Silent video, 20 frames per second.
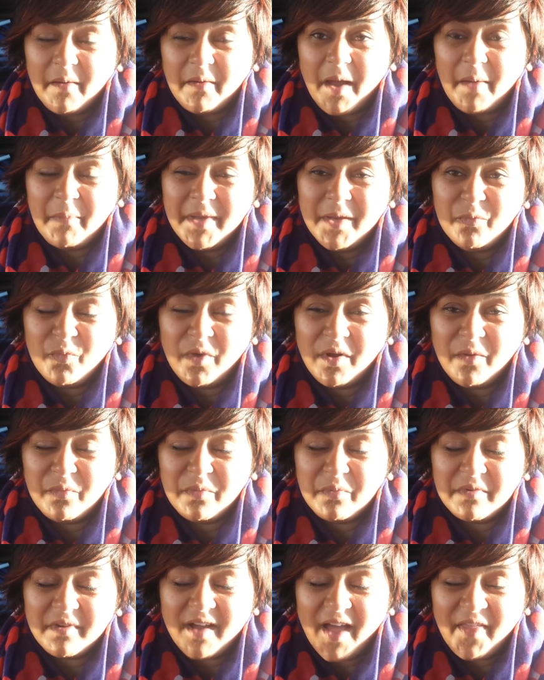I mean,
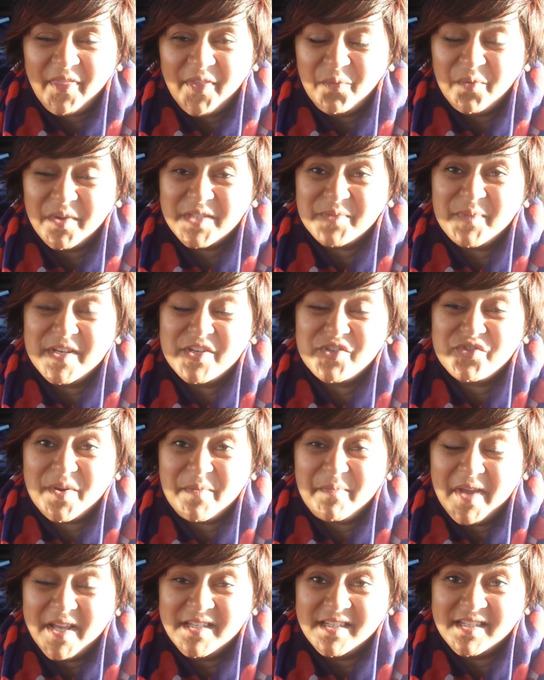I think what's been
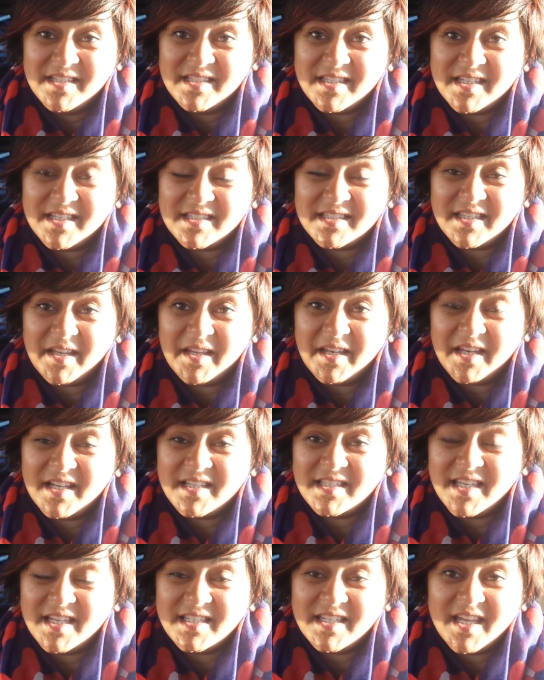tremendous is, and I
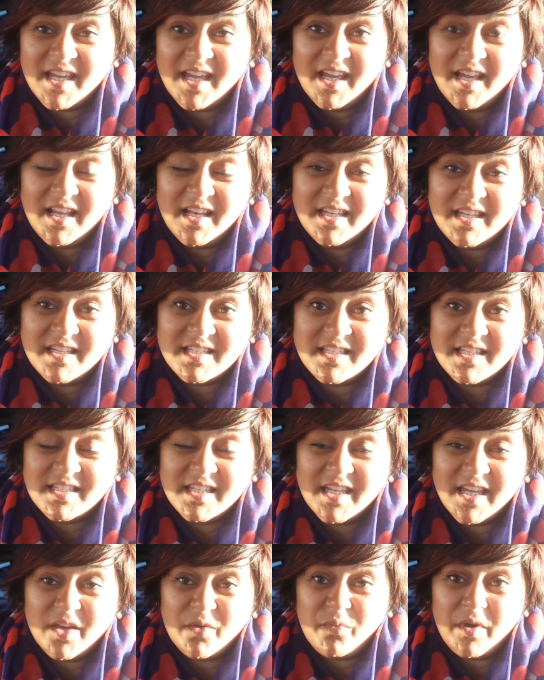said it earlier
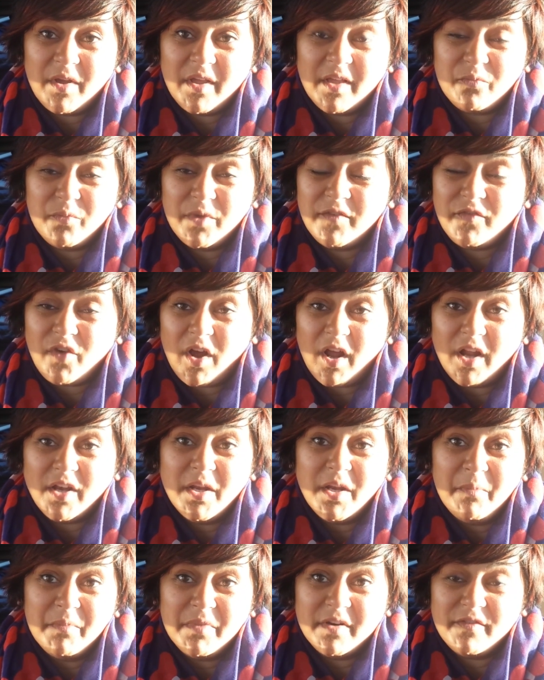today, we've got a
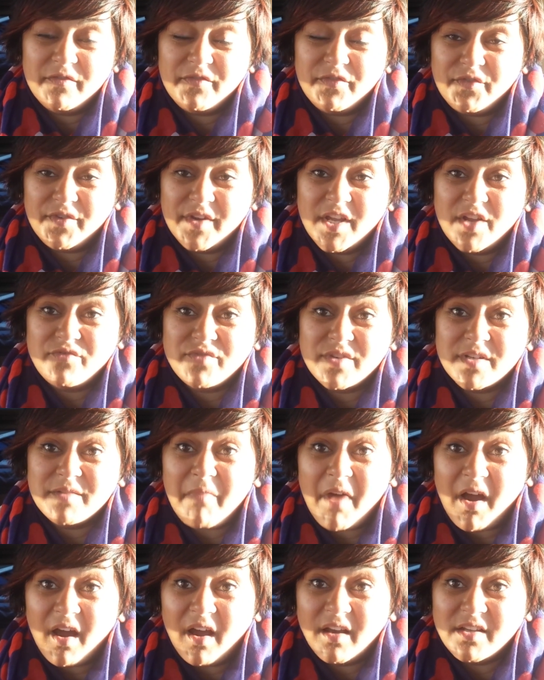number of 300
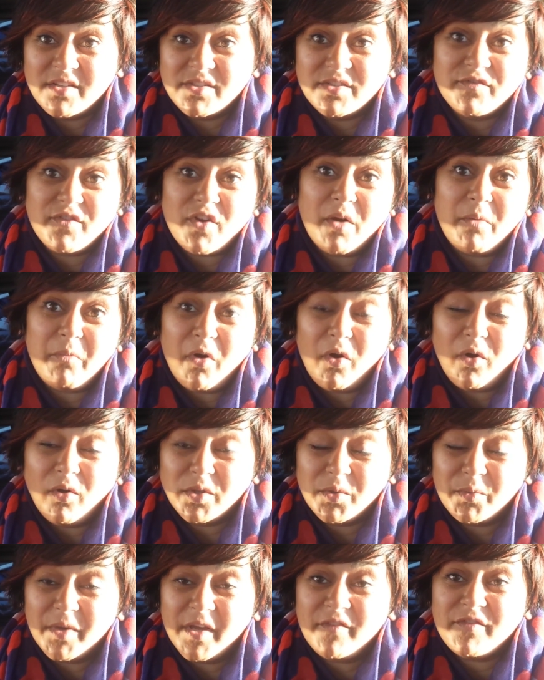milers who've come all
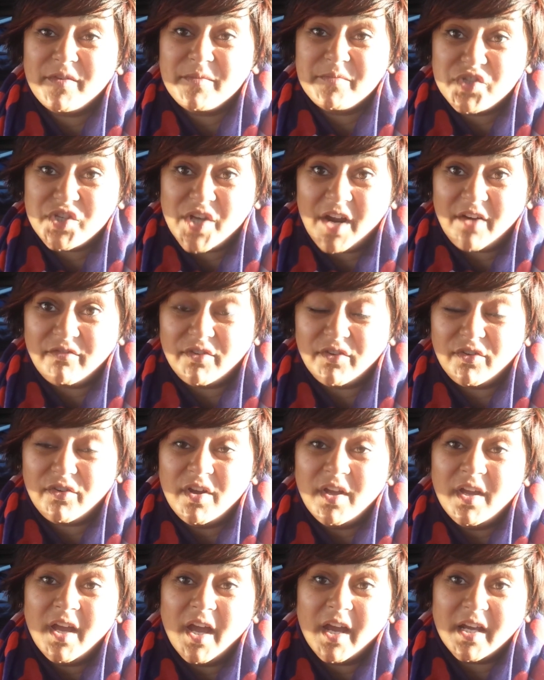the way from Jarrow
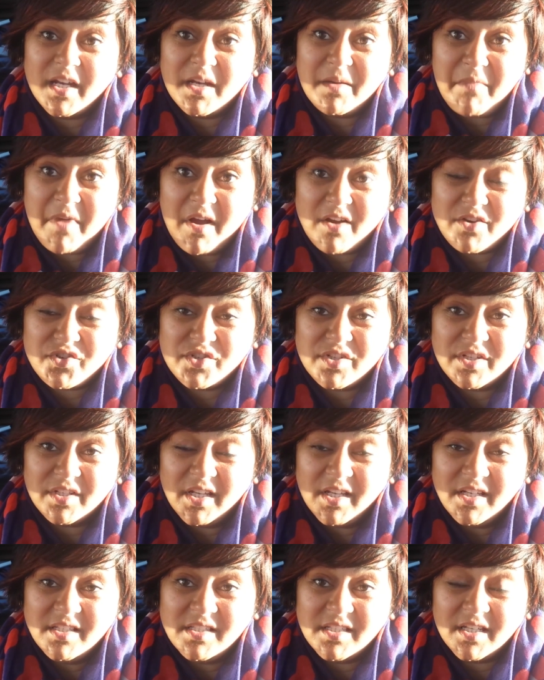and going to march to
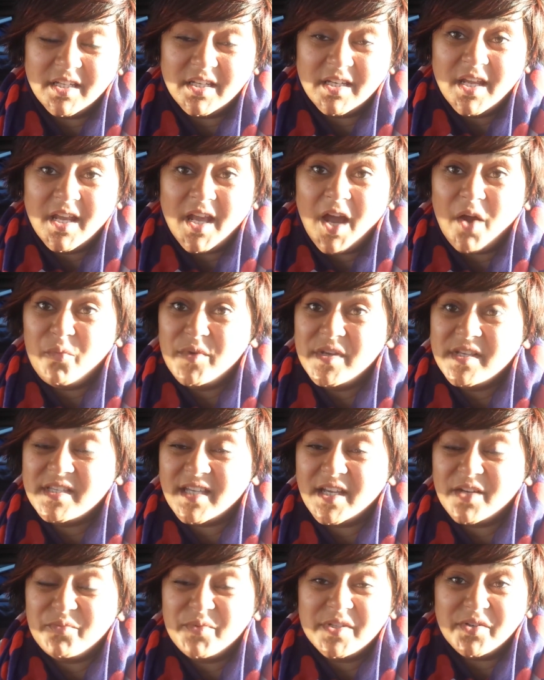London, and we
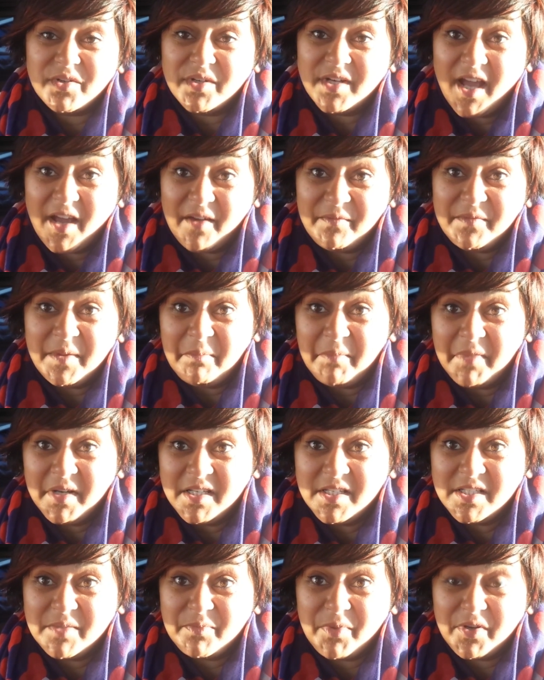said we don't have the
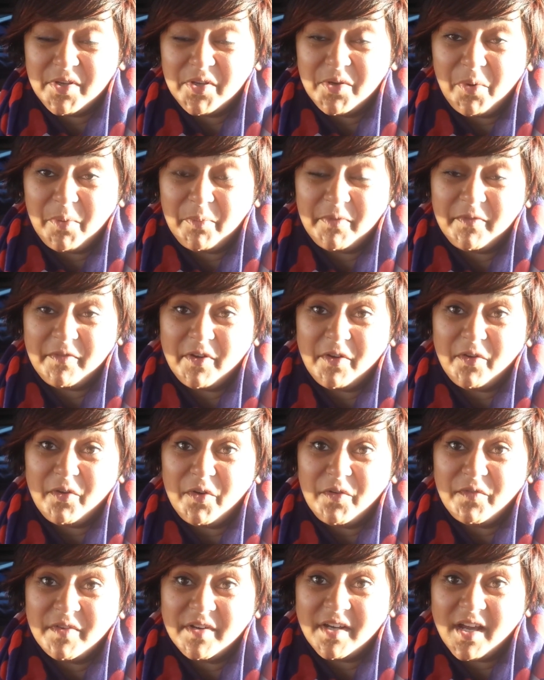money to put you up for
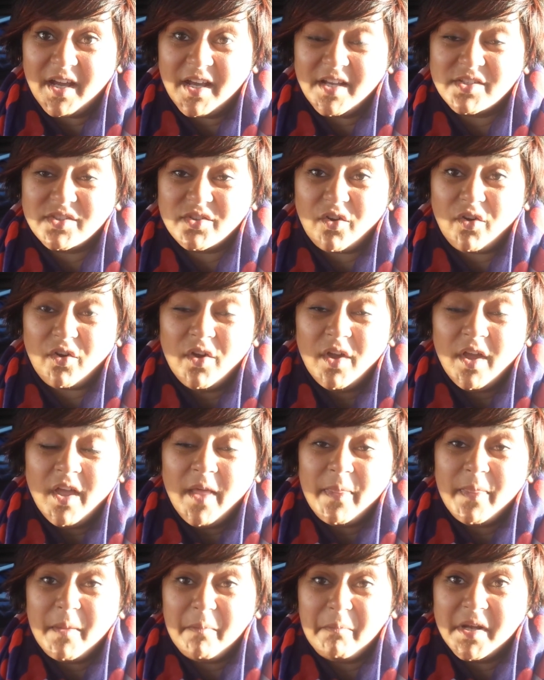overnights or
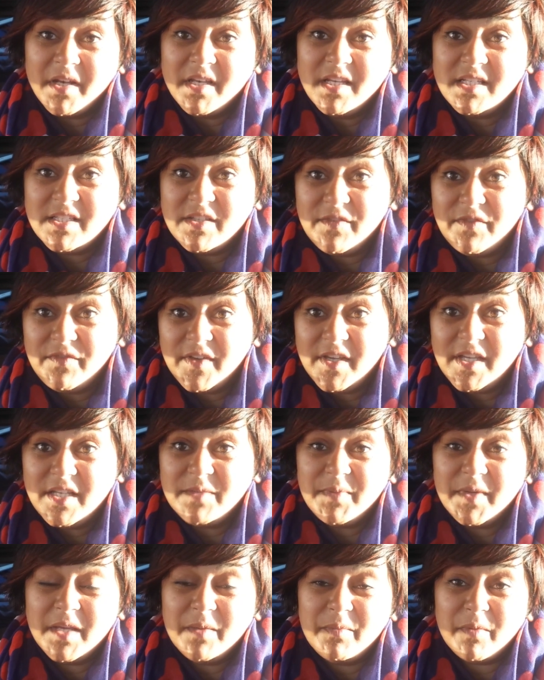the money to
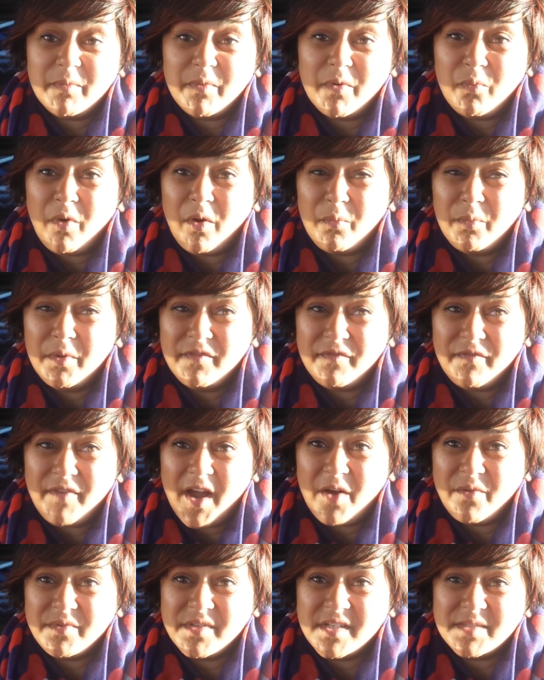feed people, but what we've
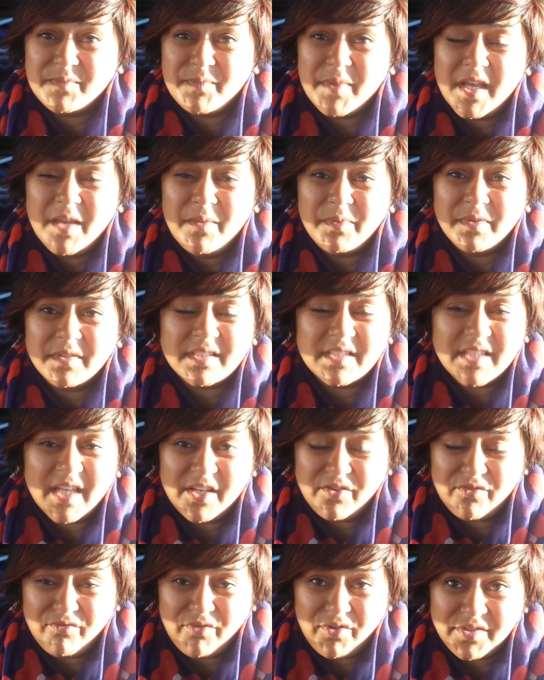found is people's
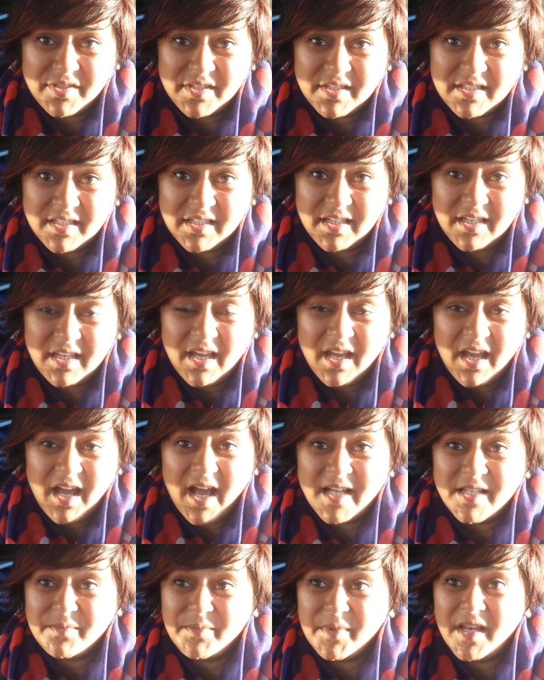generosity
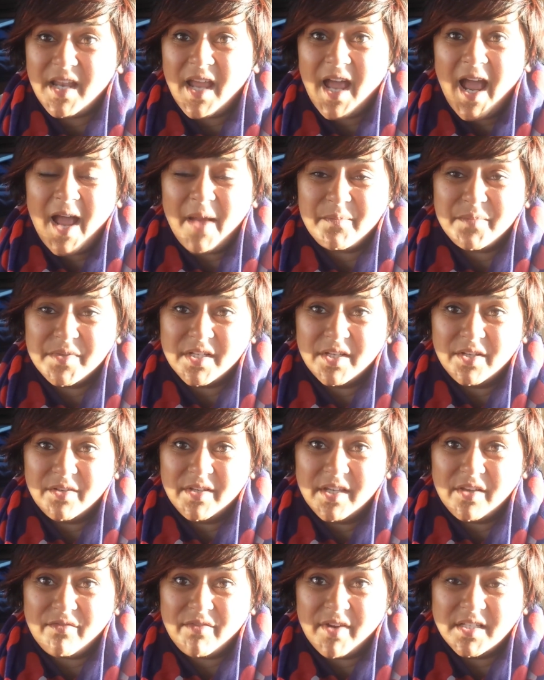has been
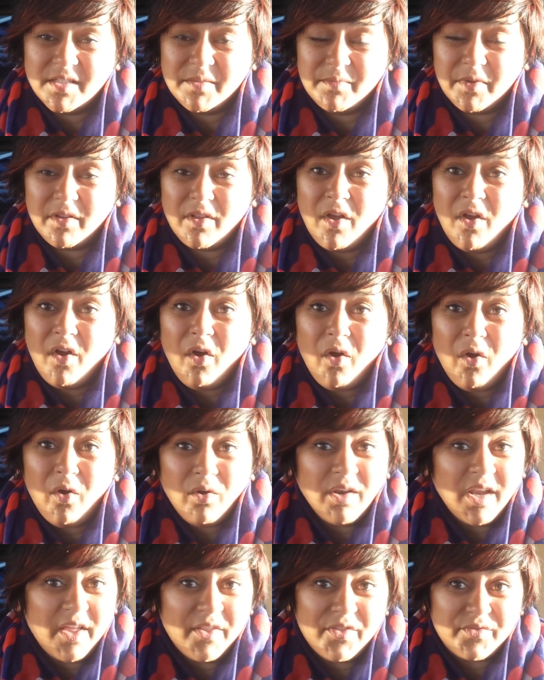absolutely incredible.
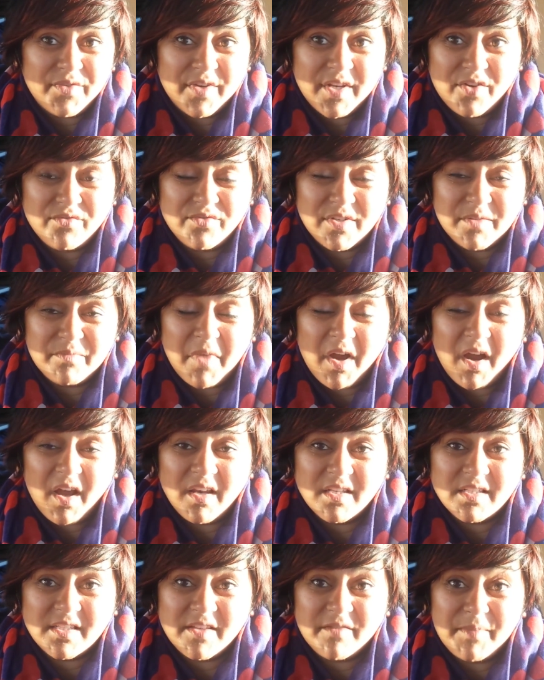All our 300
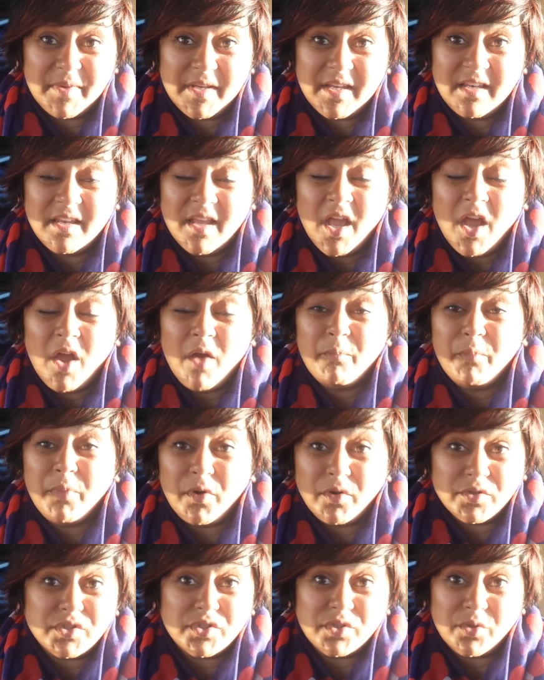milers have been
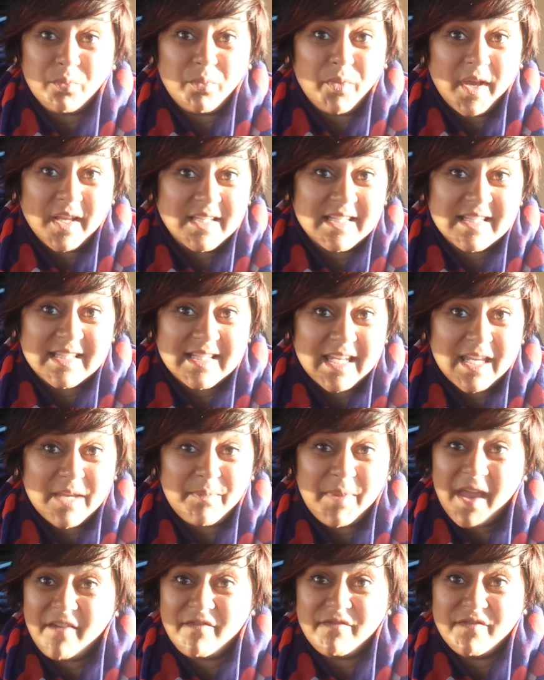put somewhere to sleep
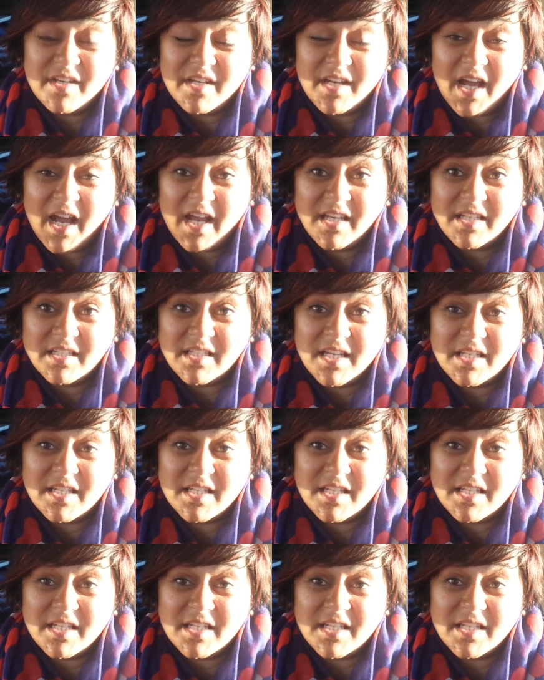every night.